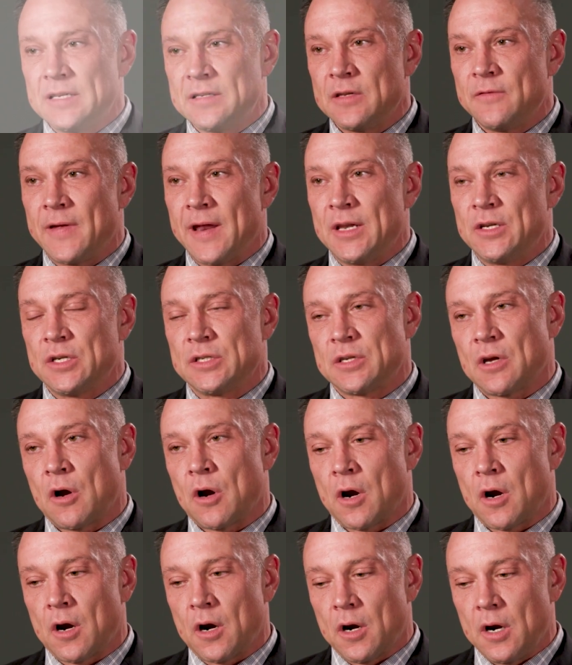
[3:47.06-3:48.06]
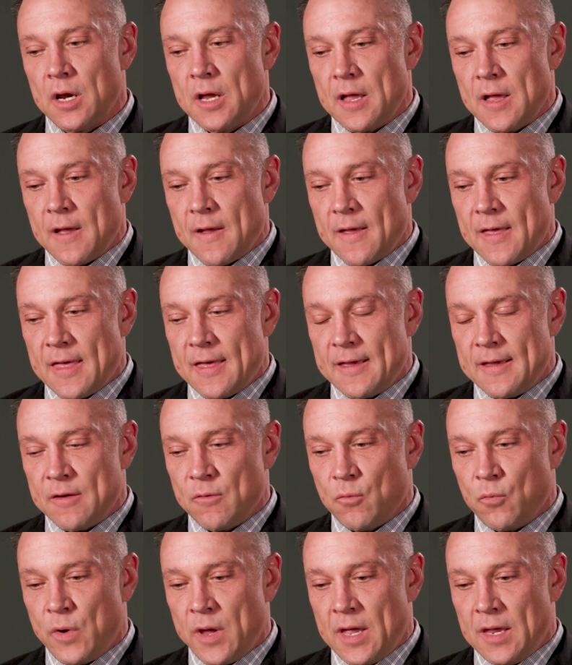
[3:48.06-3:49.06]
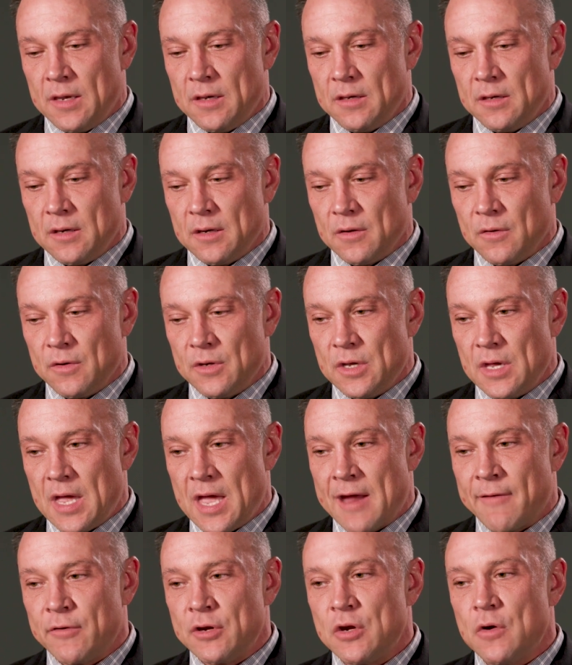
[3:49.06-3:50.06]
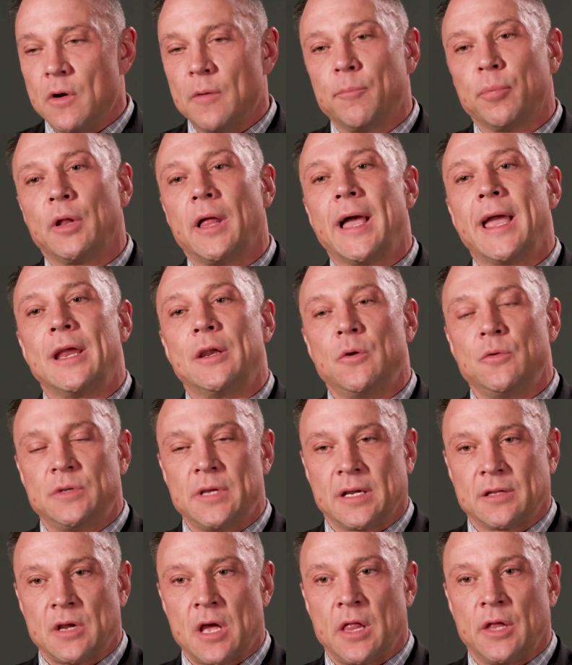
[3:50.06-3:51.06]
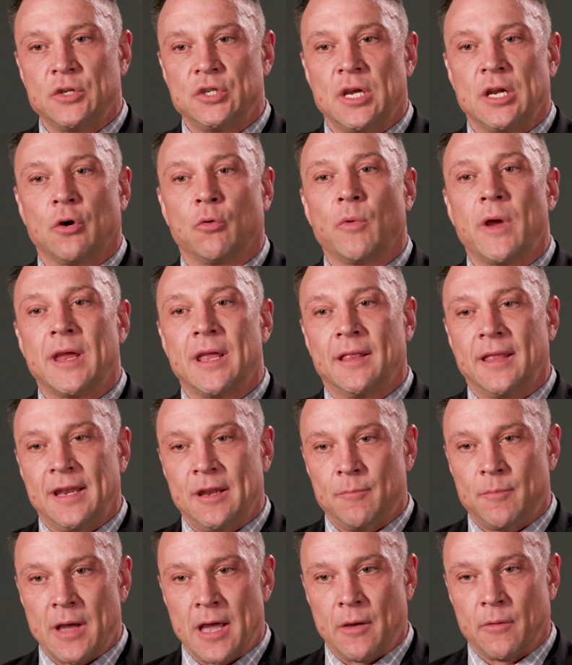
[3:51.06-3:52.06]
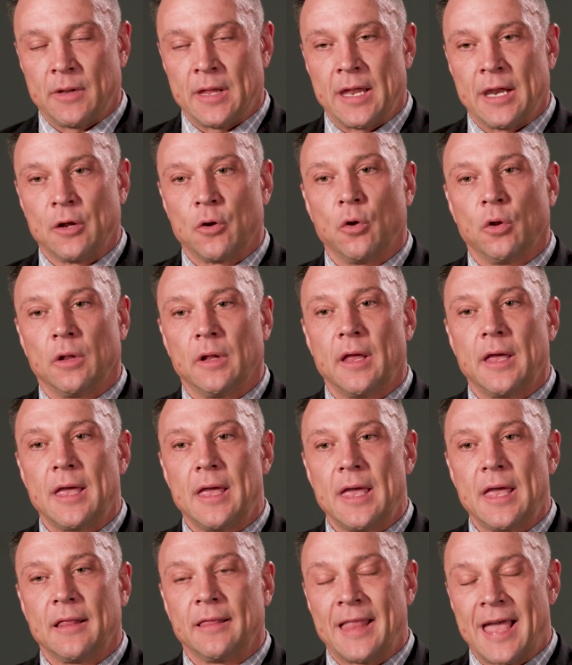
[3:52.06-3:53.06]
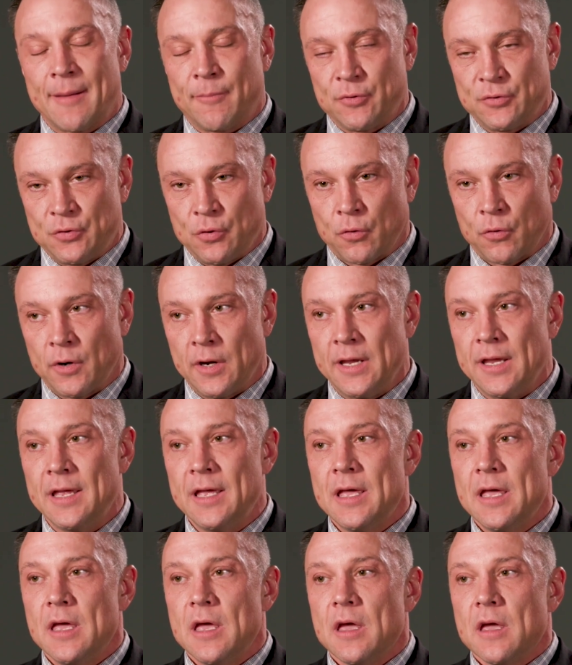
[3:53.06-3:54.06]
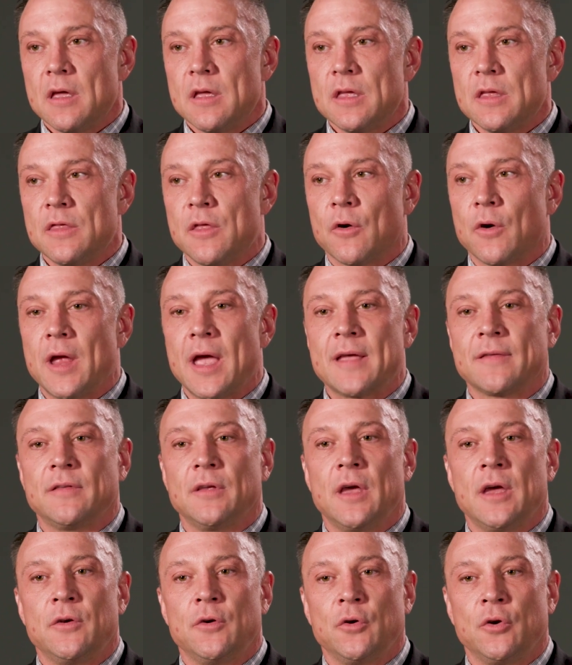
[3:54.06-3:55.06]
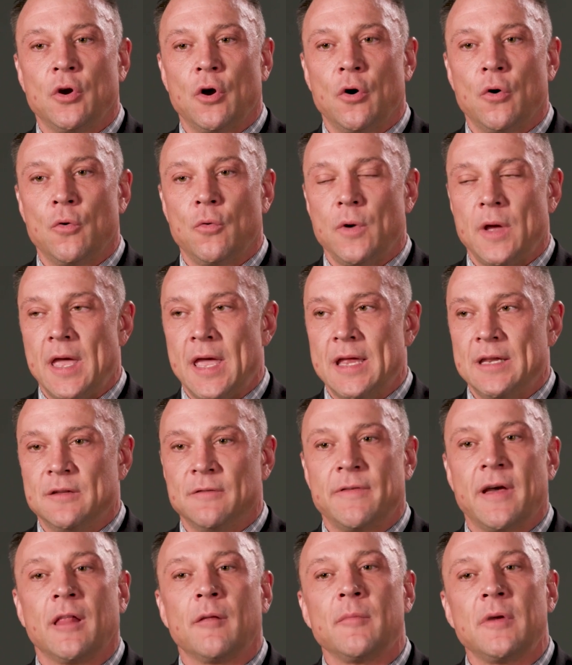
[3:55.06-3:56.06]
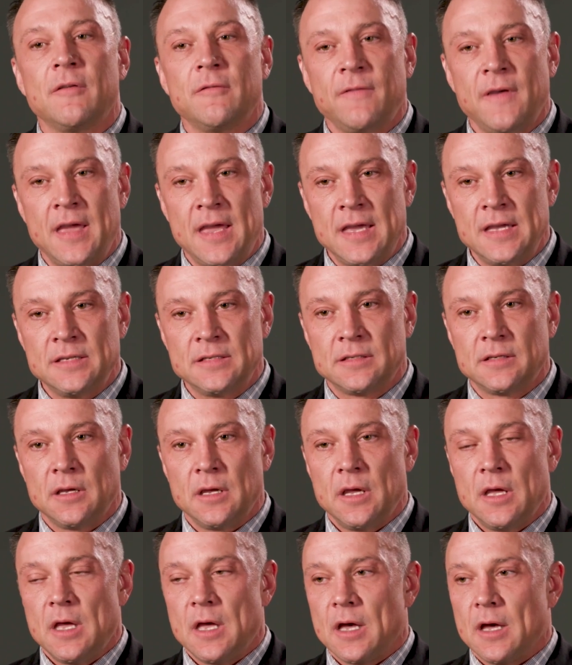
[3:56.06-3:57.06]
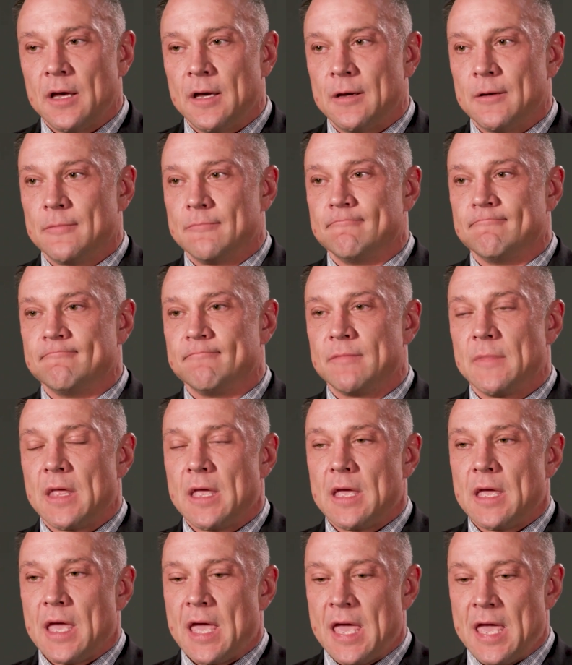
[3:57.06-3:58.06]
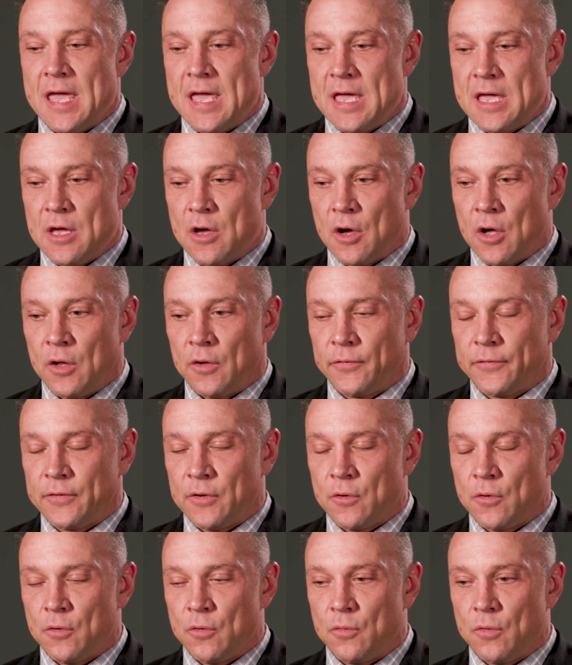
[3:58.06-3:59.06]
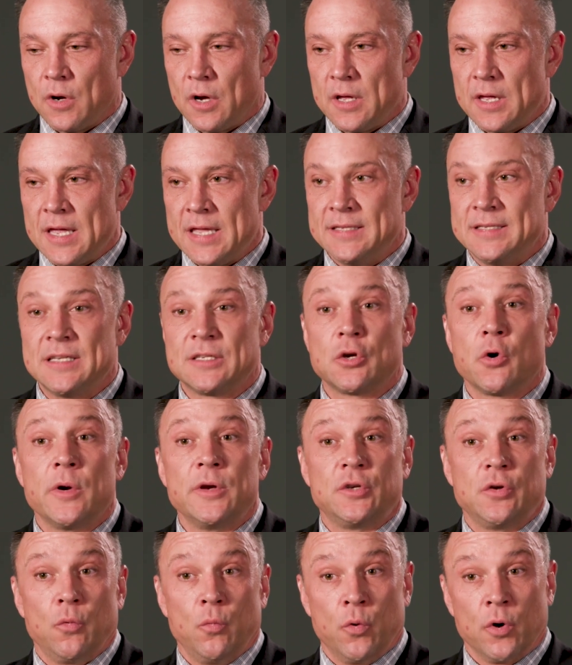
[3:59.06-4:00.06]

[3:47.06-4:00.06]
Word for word: disadvantages are whenever you apply a new technology in a regulated bioanalytical laboratory, there has to undergo a development phase, um, a also is this going to